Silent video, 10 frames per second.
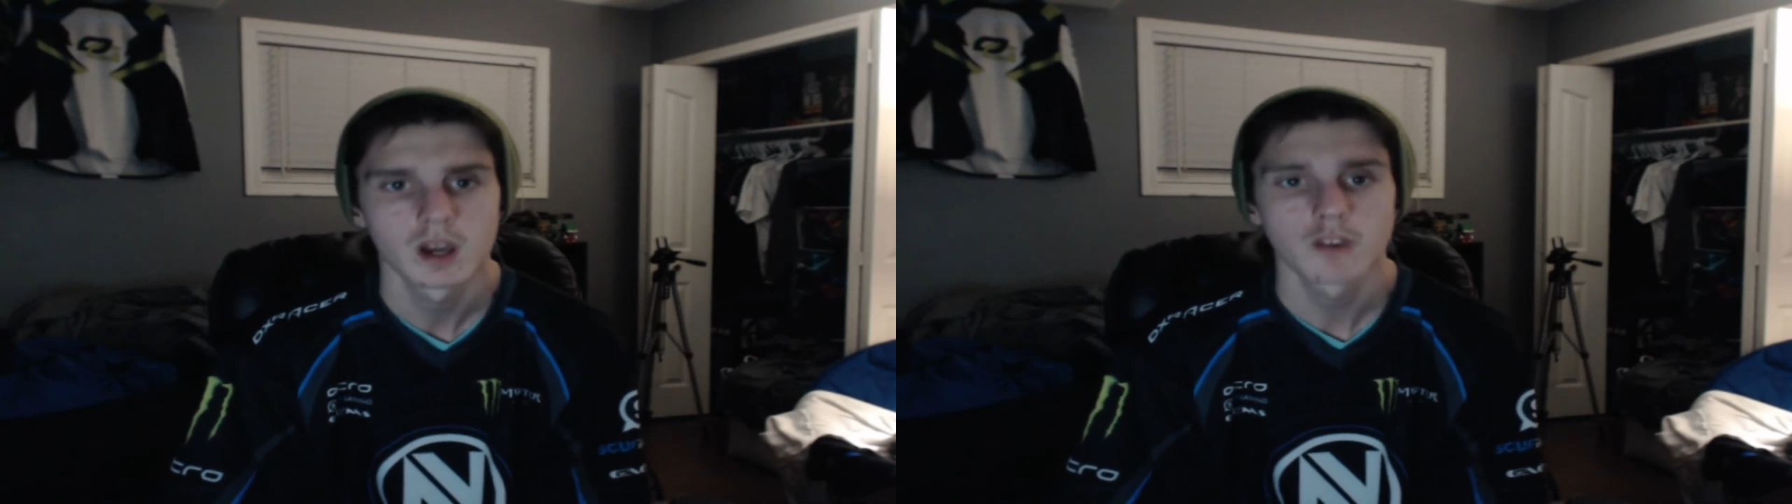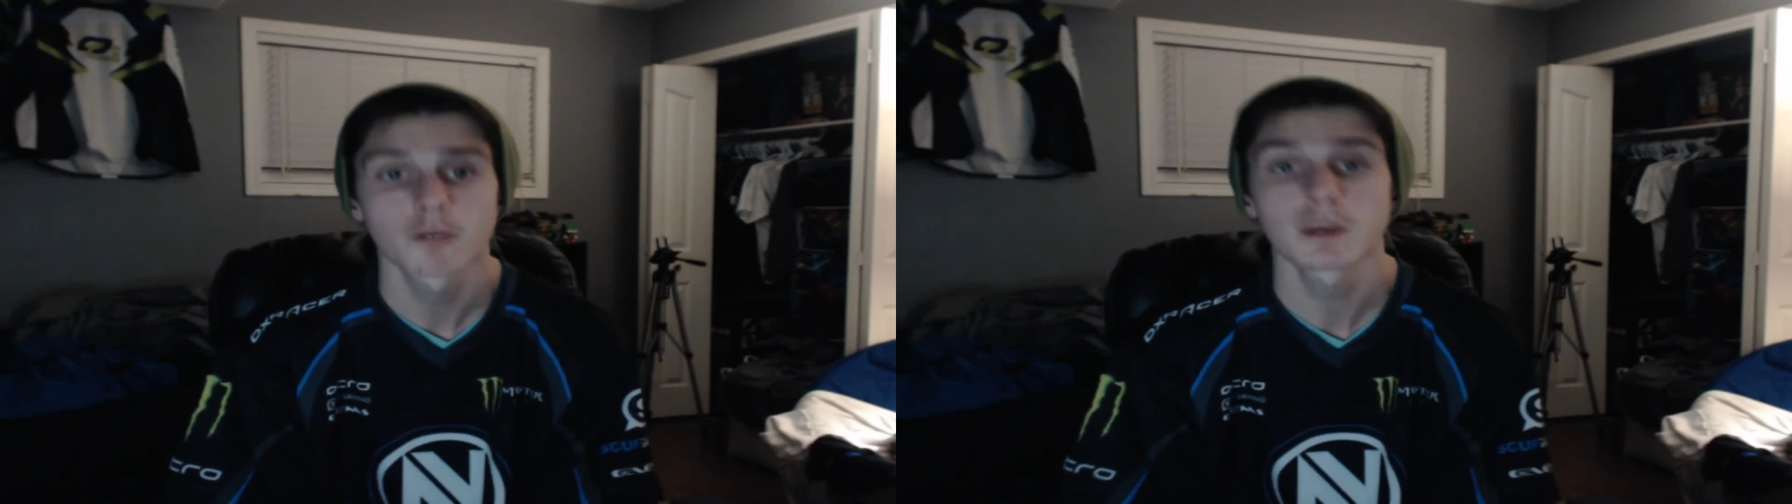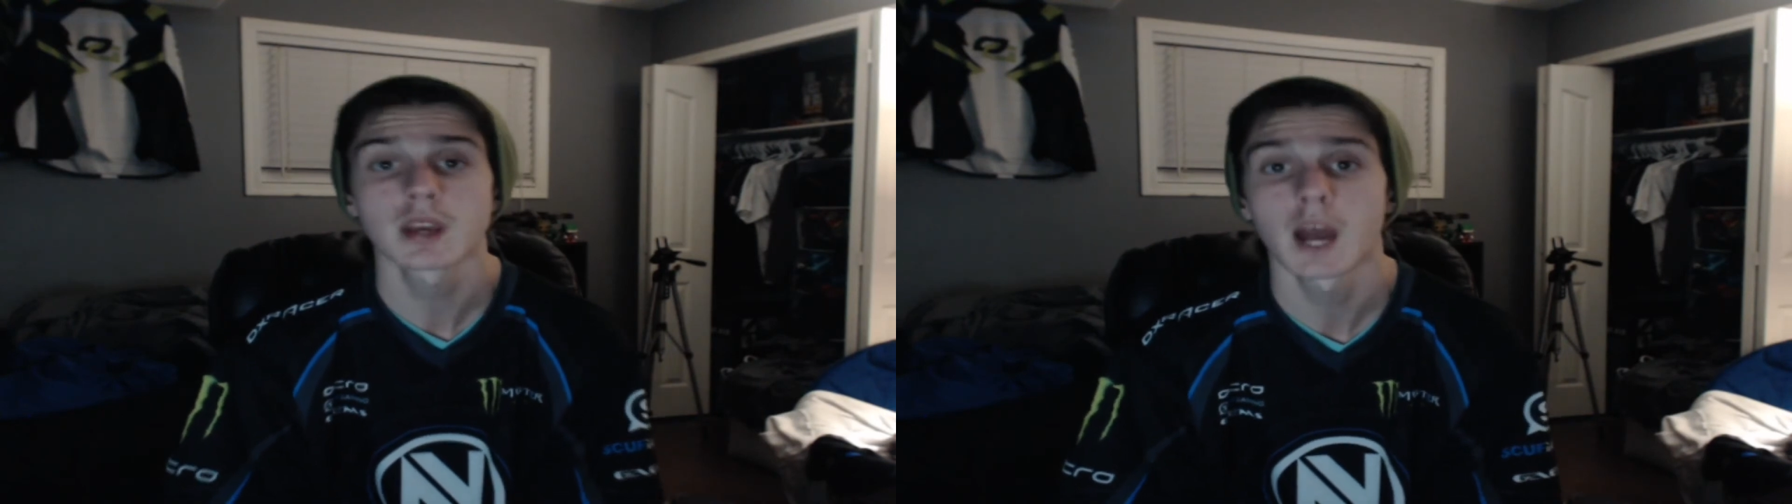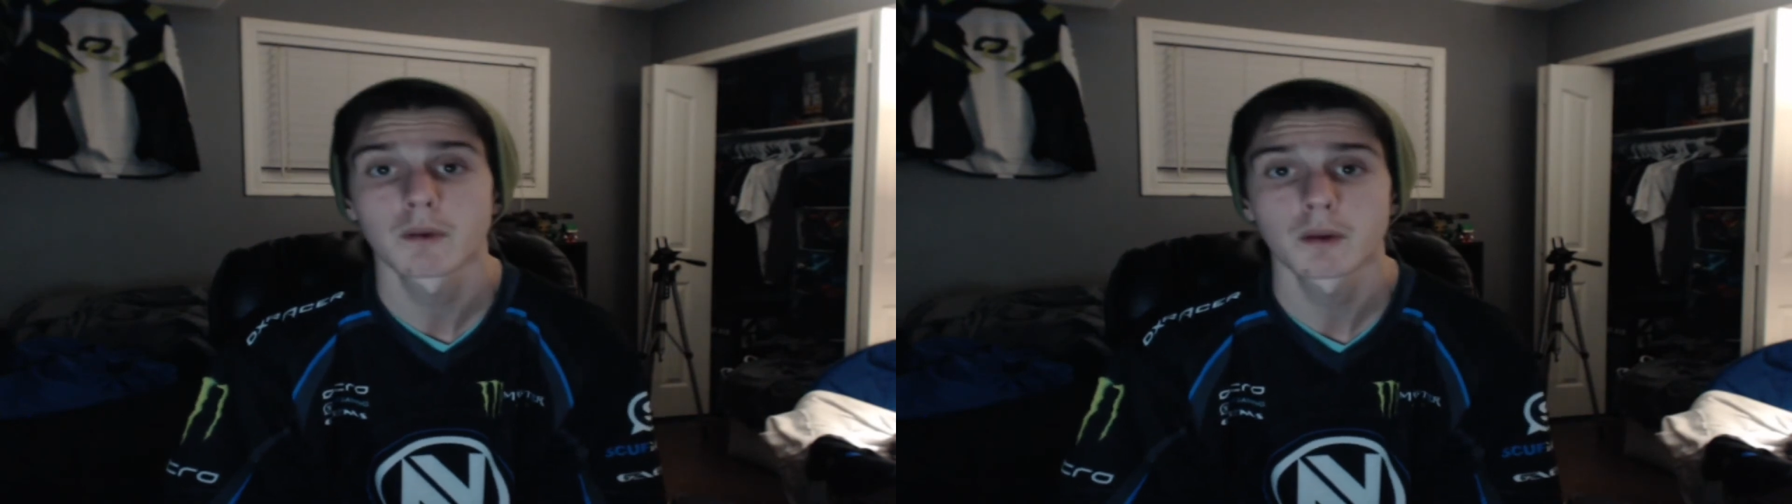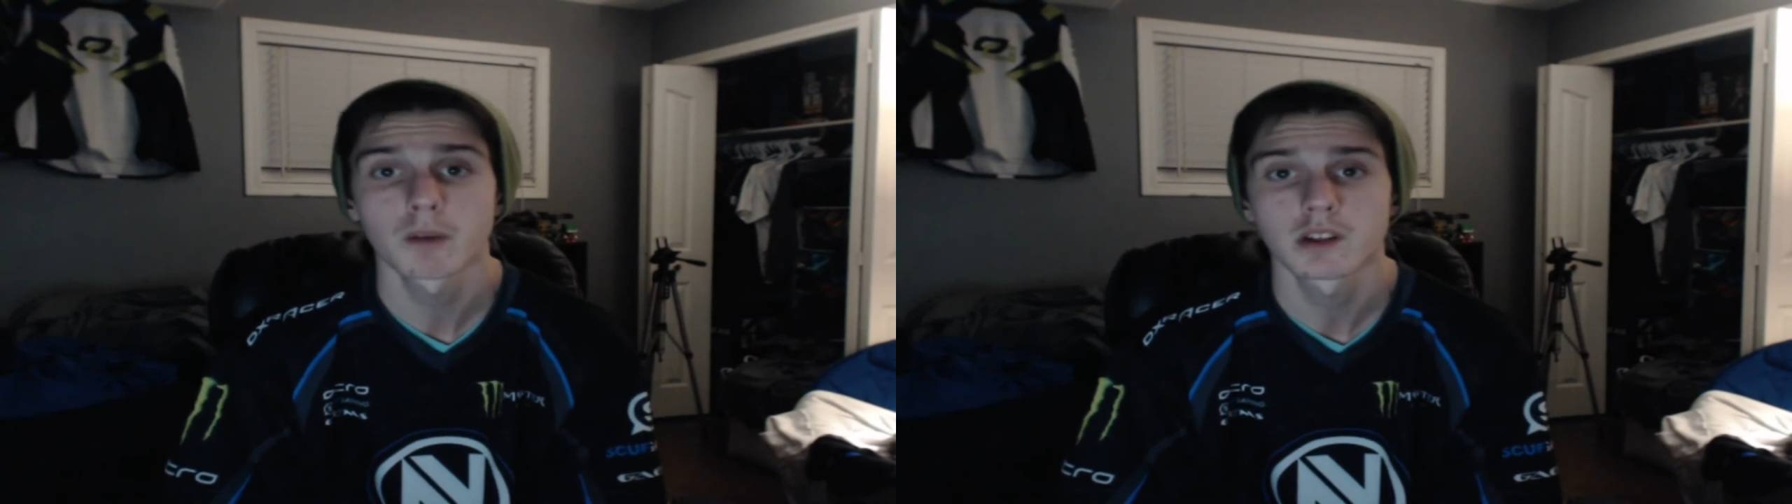For me, I
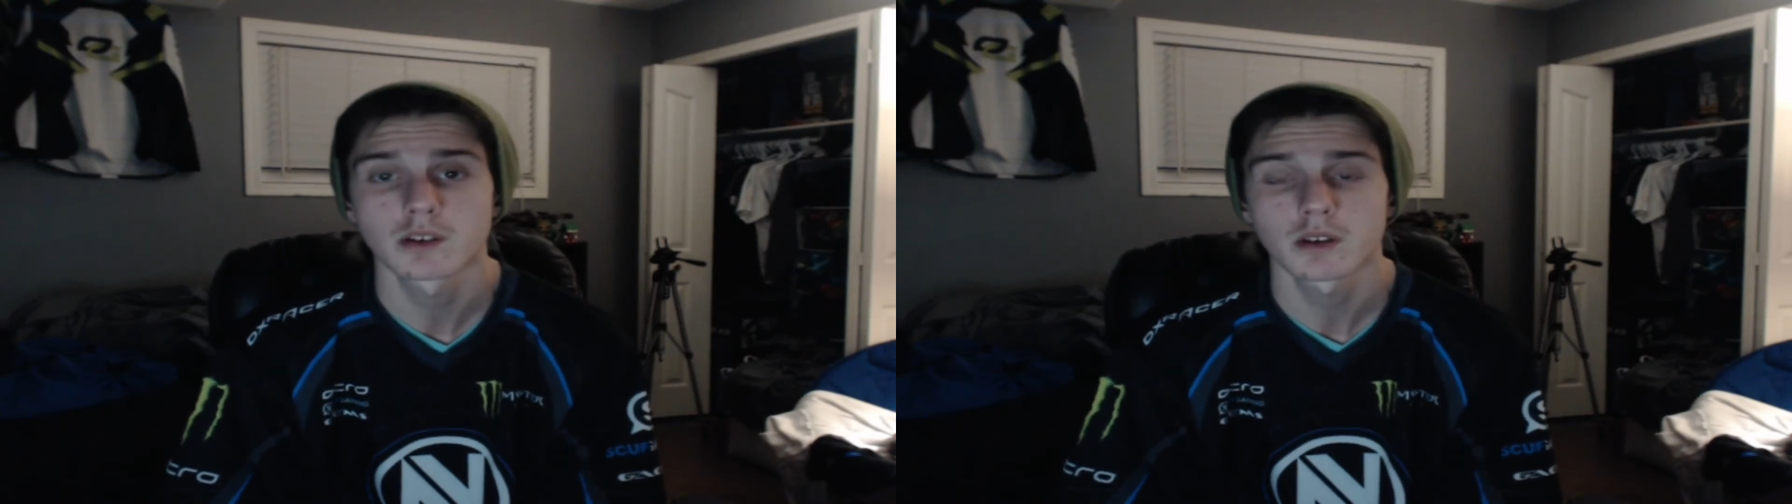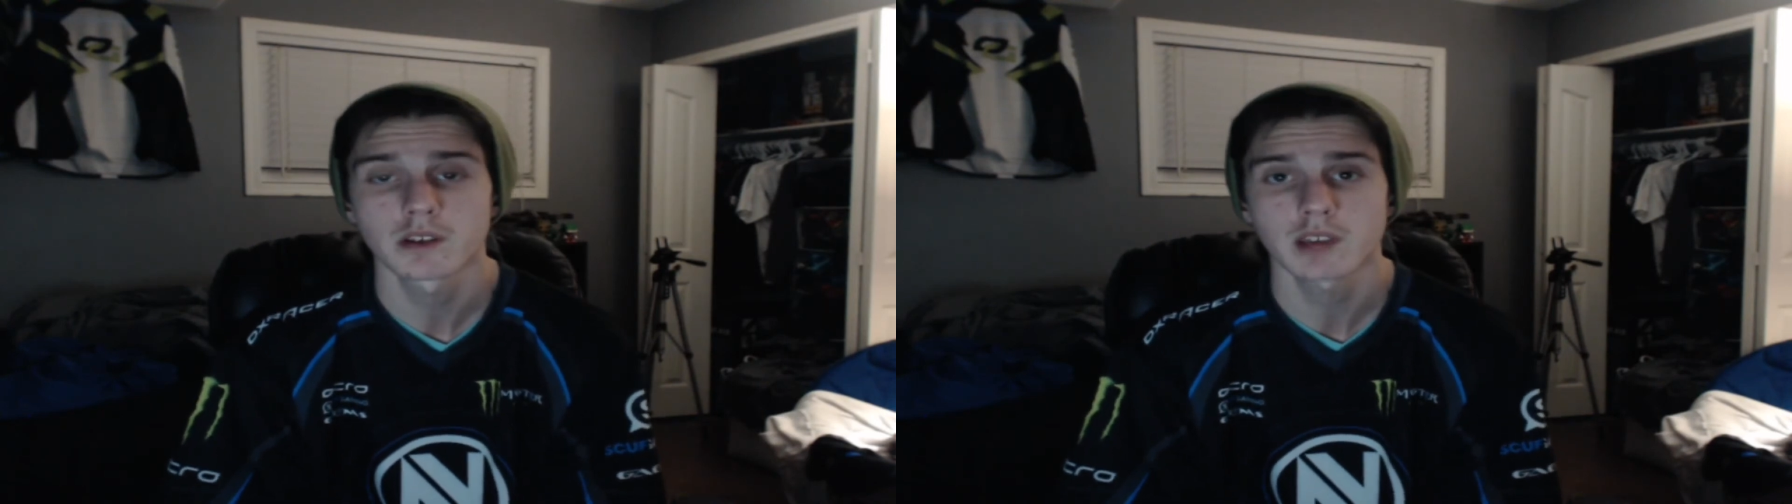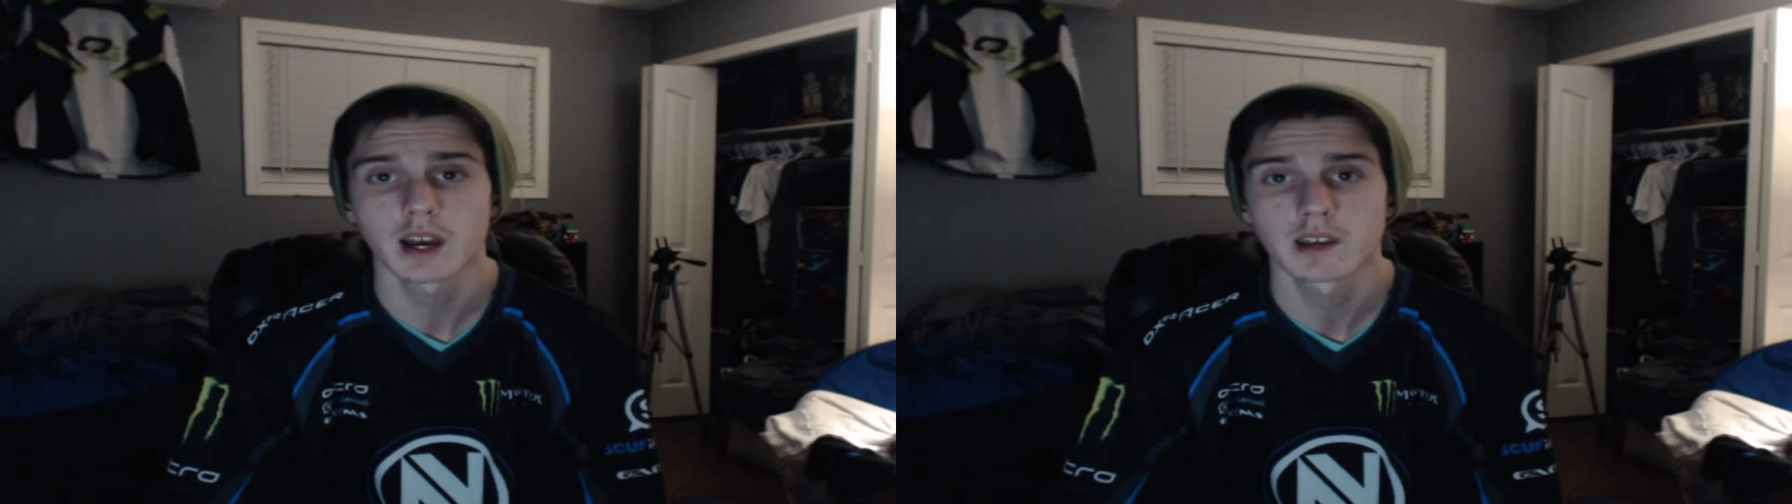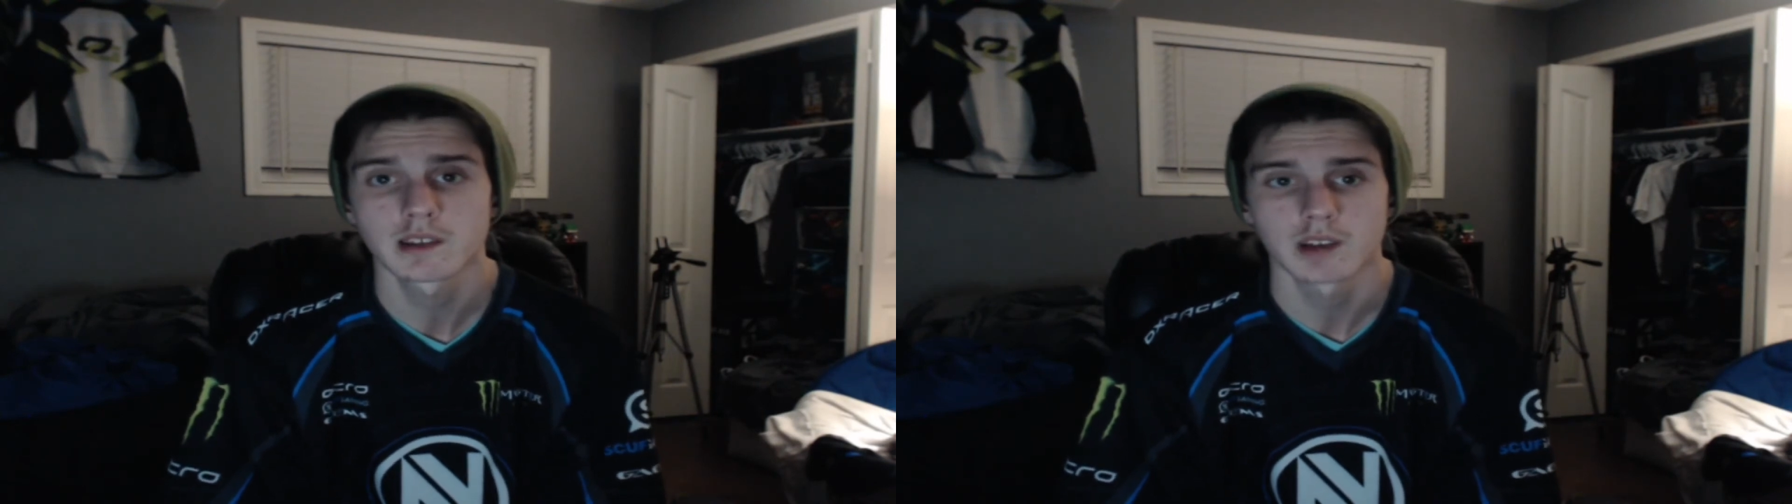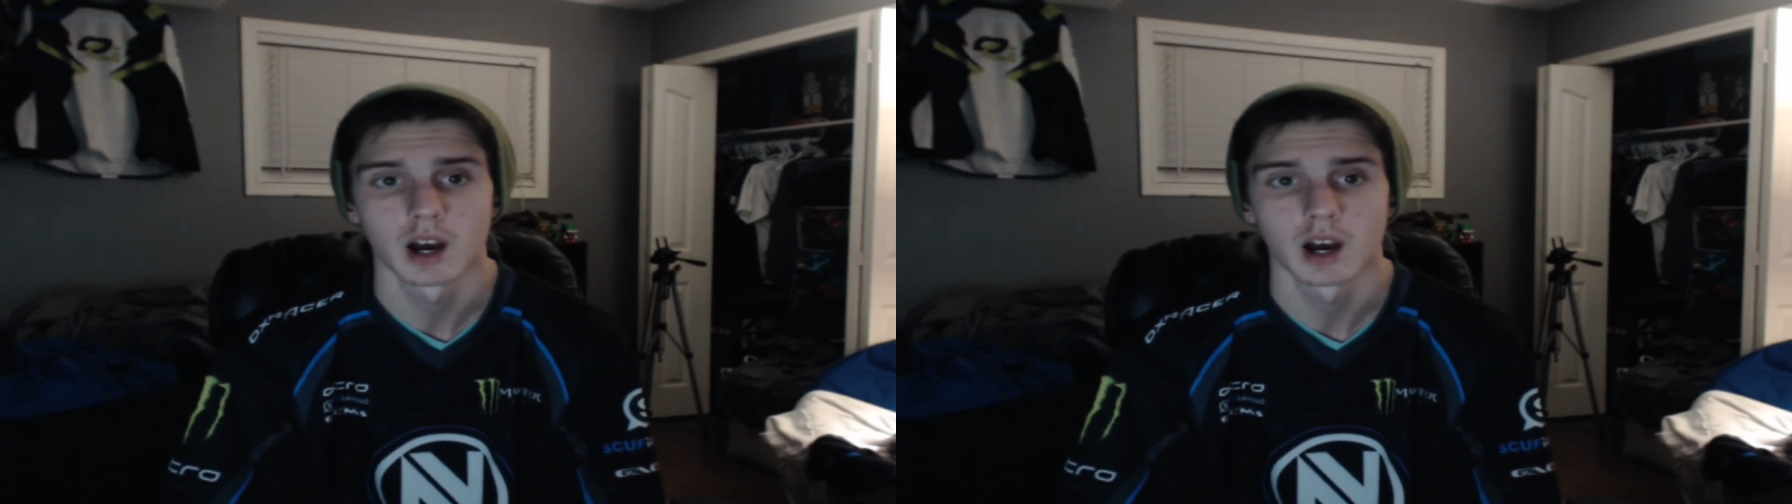really want to do this, guys.